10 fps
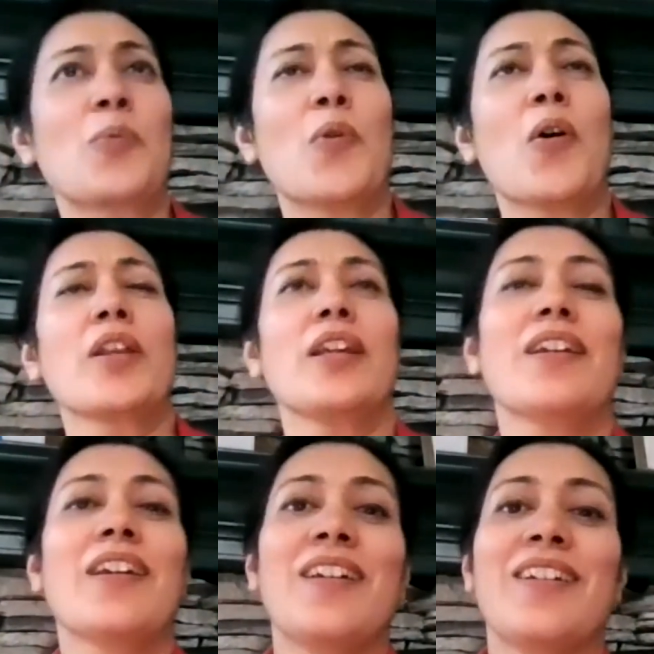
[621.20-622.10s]
into our
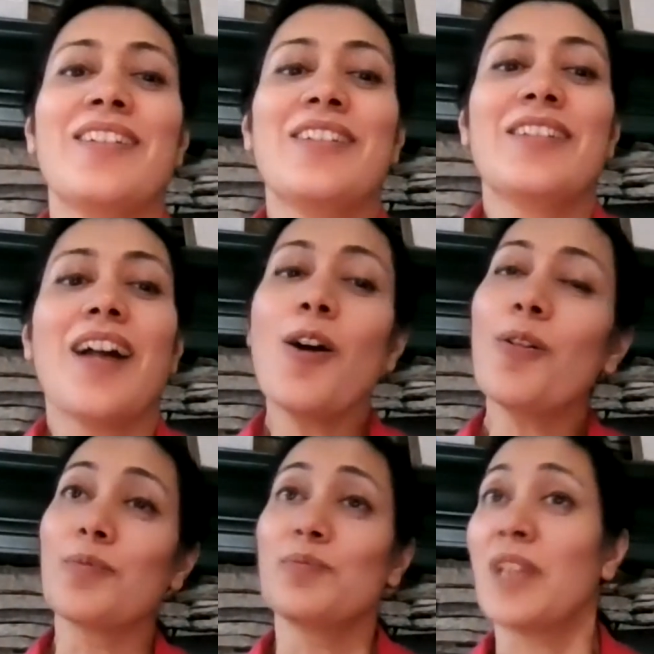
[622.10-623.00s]
body?
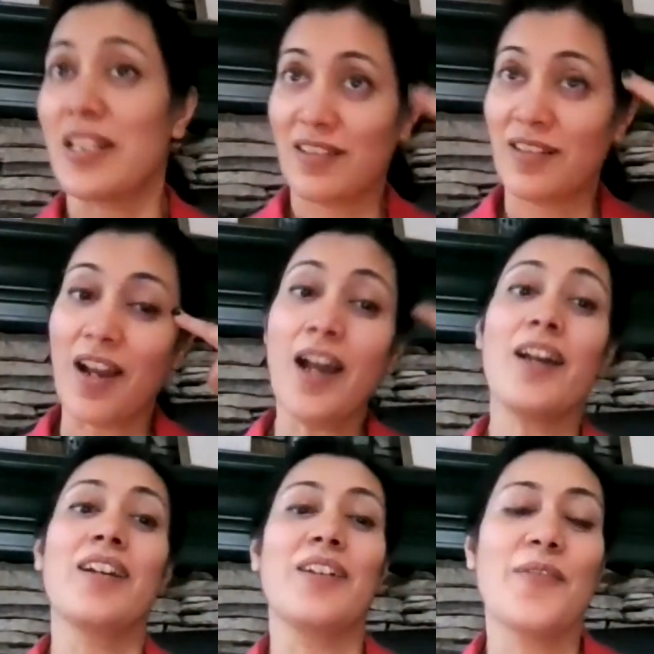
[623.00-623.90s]
Oh, that's an
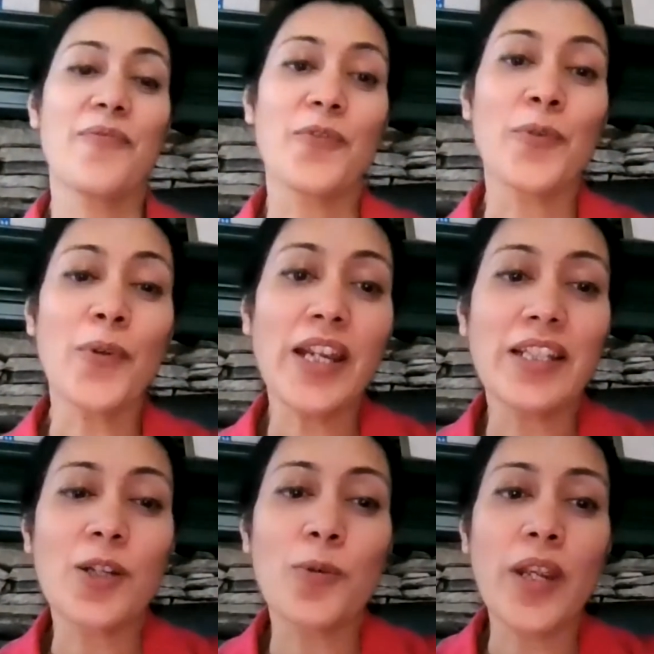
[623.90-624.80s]
eye.
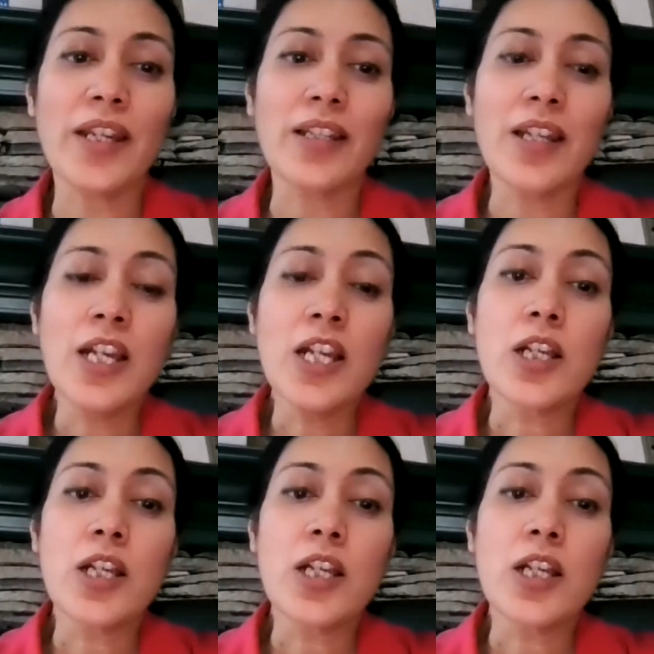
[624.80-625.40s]
Right, great.